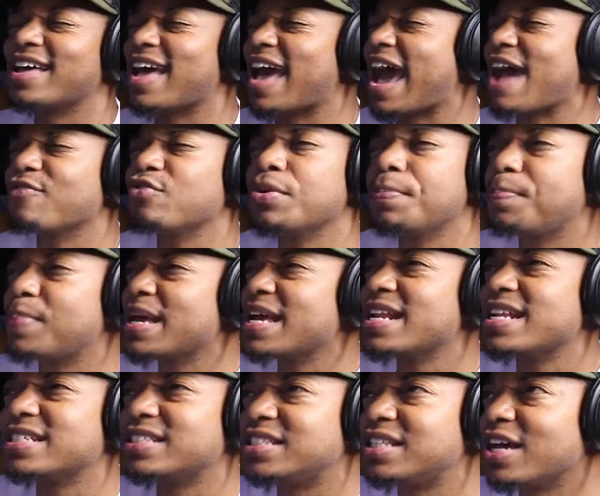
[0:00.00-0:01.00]
every
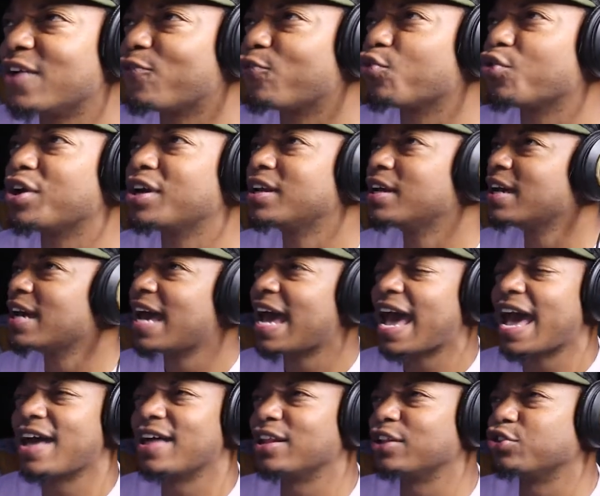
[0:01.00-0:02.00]
beat is different.
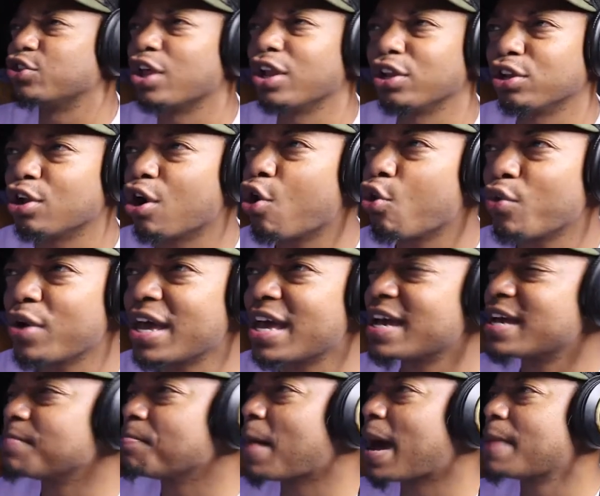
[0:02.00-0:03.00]
The low
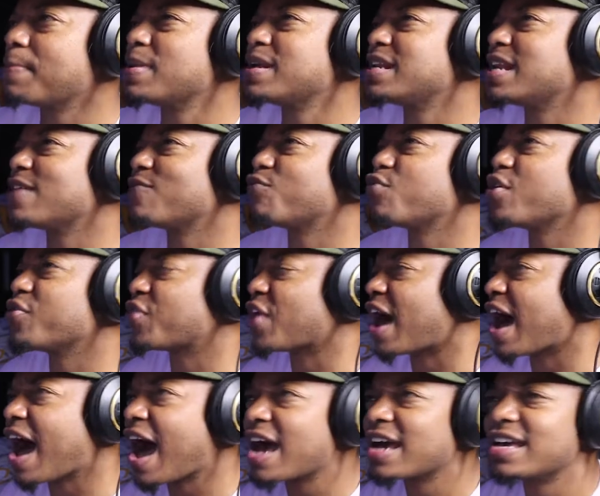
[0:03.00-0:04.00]
end might be different, the
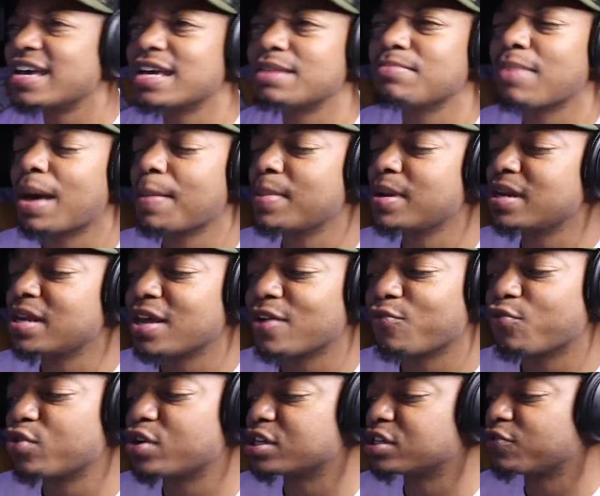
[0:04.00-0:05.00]
high end might be
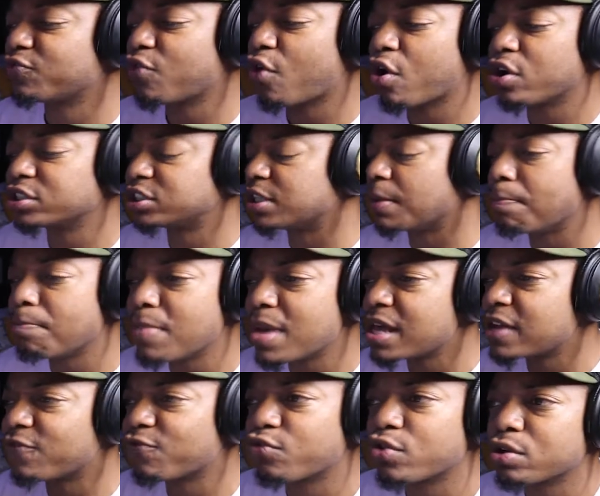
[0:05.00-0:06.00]
different. As far as the
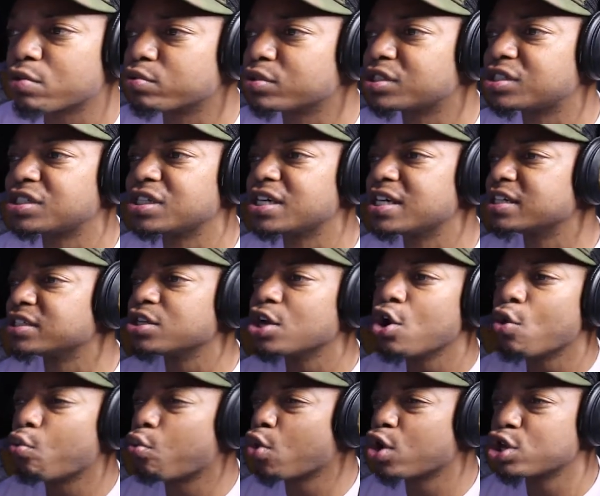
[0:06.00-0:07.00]
mid frequencies,
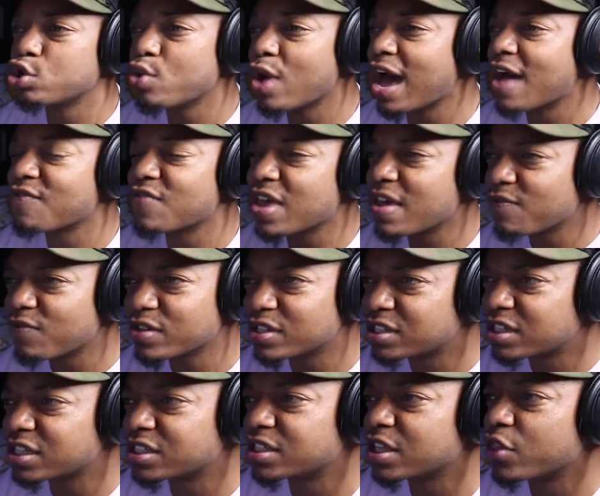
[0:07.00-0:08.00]
where you have
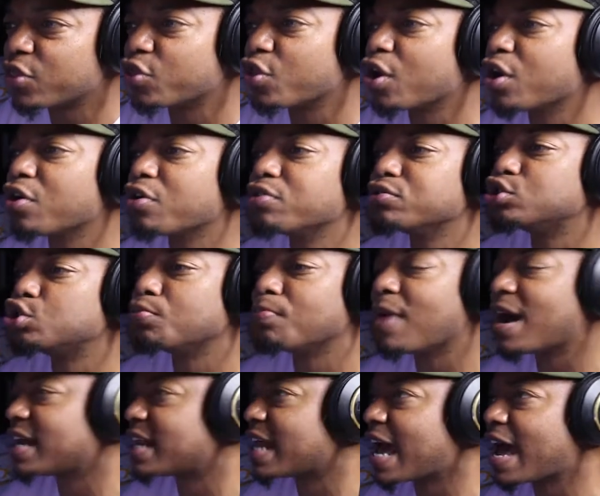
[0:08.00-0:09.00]
emphasis in those, you
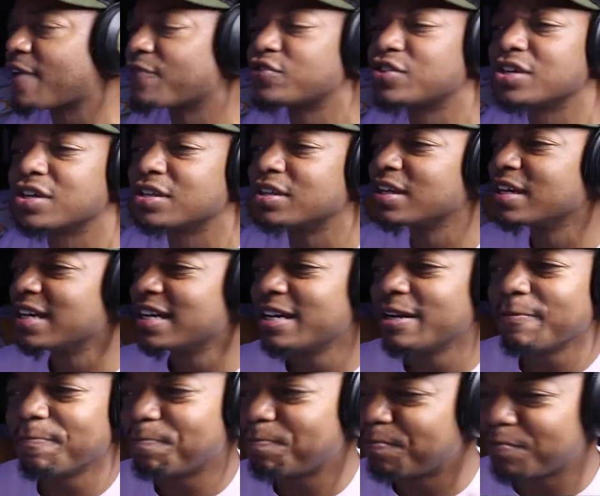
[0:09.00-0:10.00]
might have to
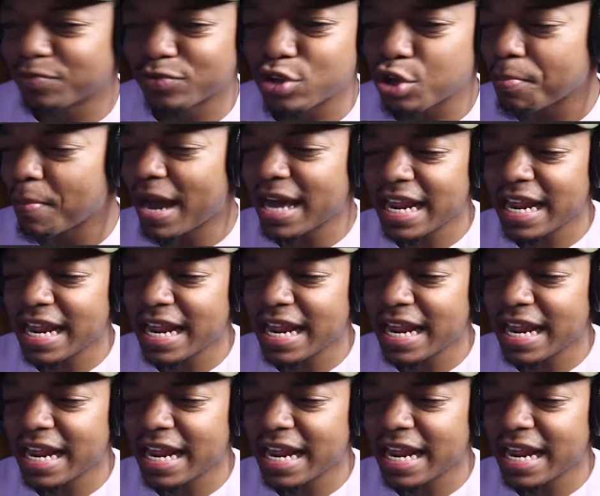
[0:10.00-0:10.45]
do